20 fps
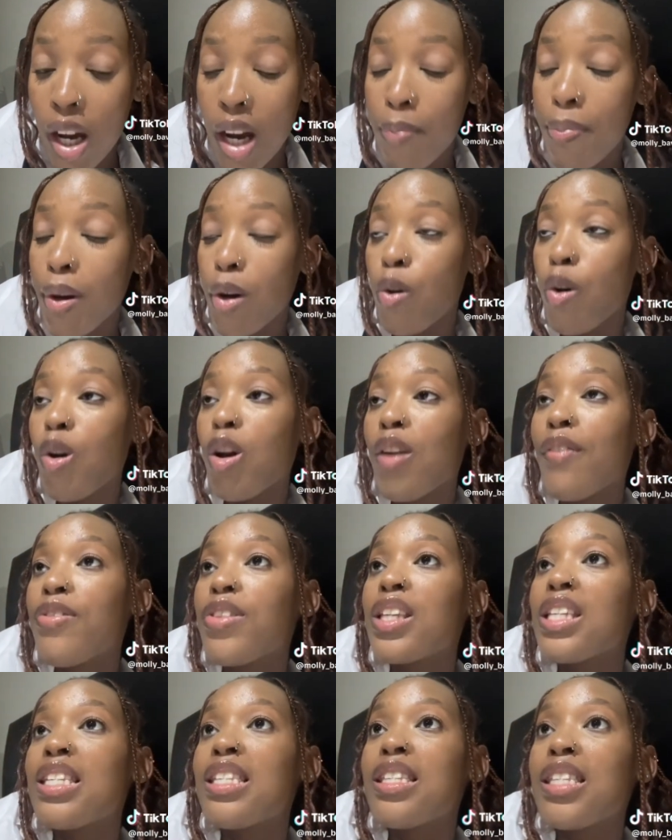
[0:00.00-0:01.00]
but all of
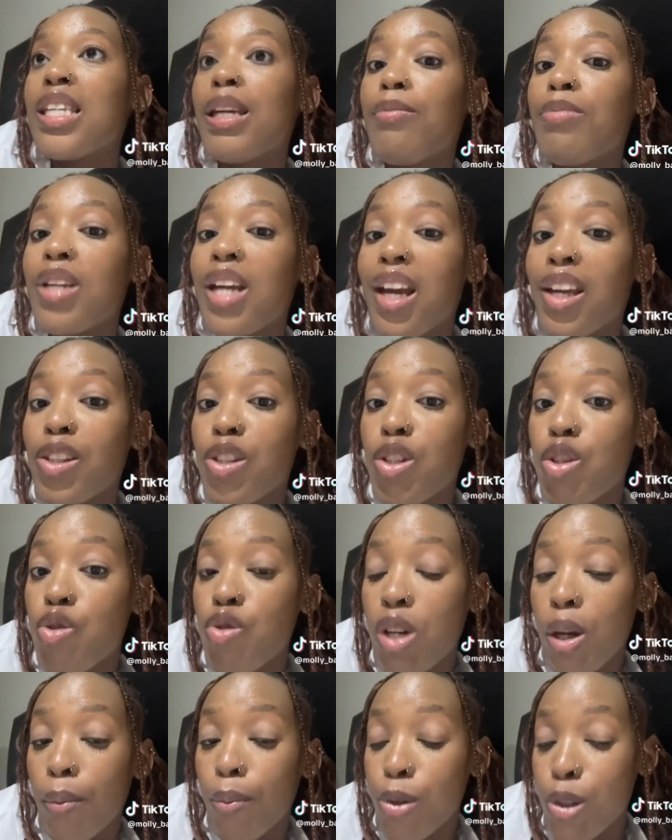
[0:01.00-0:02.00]
this seemed
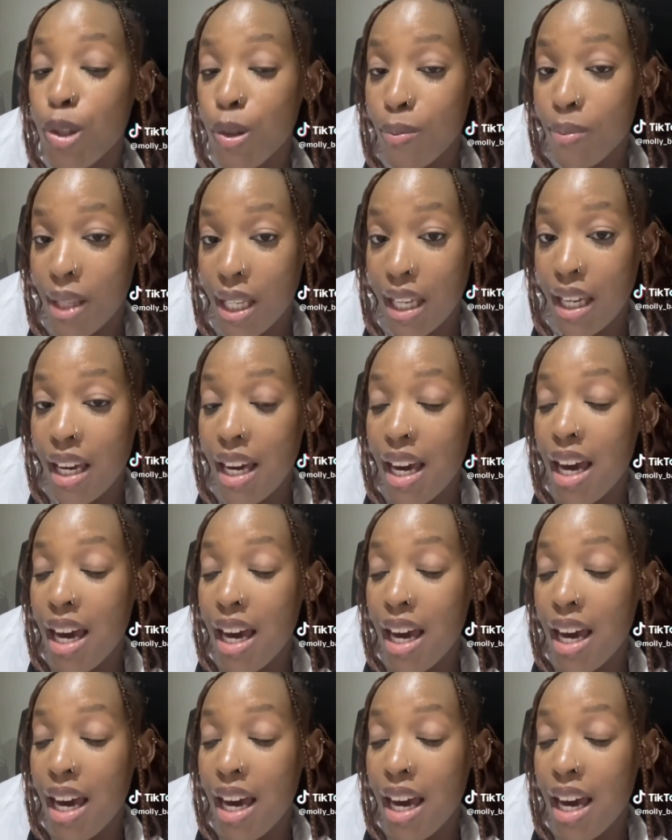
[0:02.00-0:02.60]
extreme to me,